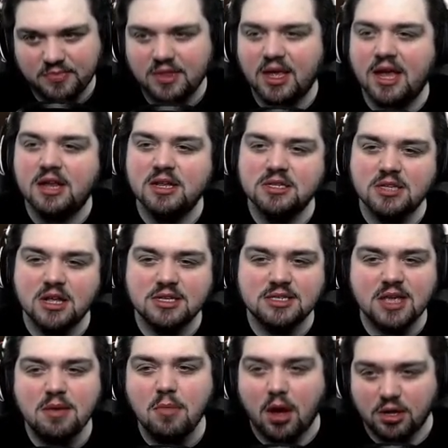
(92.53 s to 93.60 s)
He does not
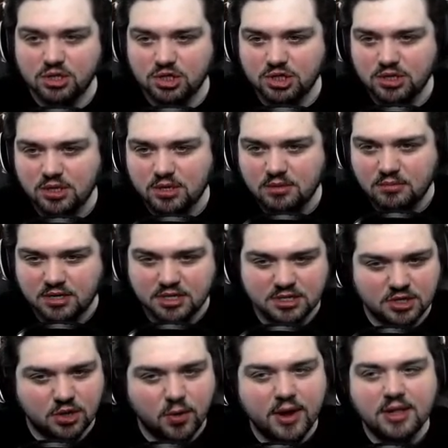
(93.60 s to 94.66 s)
say much, but is a
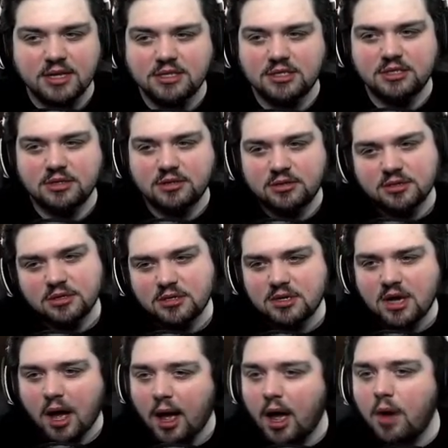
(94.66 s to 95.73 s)
great listener.
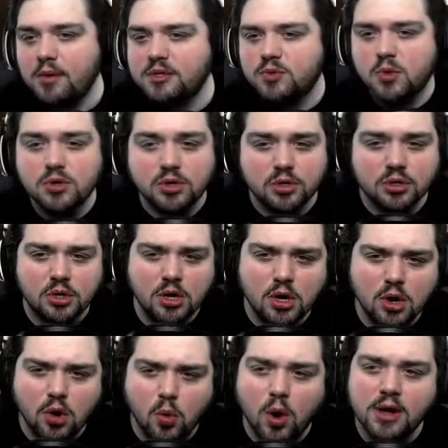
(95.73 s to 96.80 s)
I always wonder
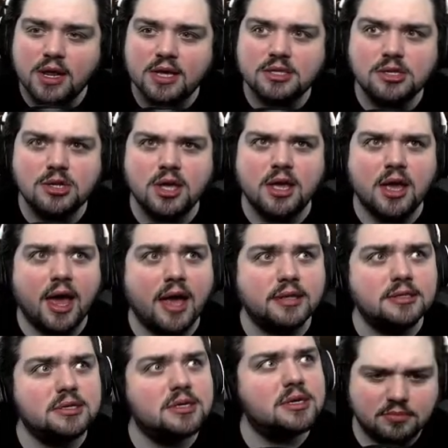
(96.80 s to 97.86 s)
what he is looking
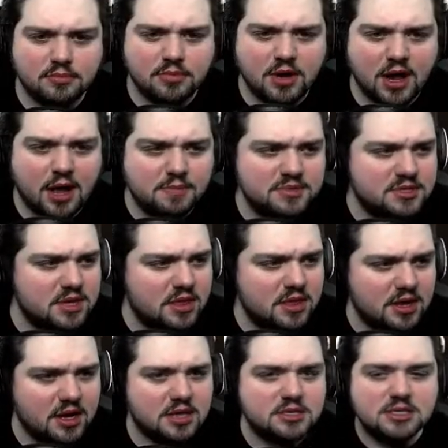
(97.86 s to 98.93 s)
at. Perhaps nothing,
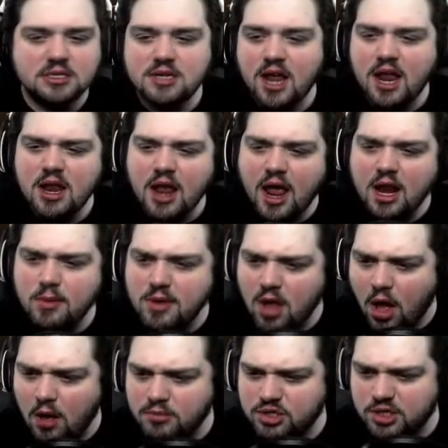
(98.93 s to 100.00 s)
because it's an inanimate
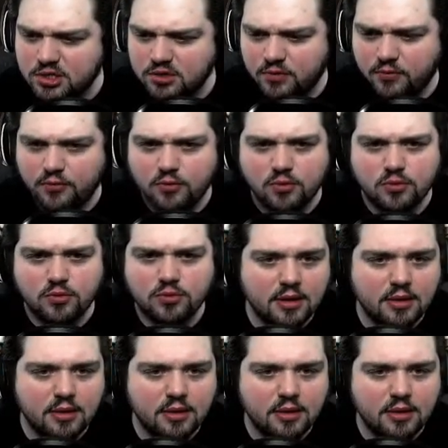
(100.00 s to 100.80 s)
object, you fool.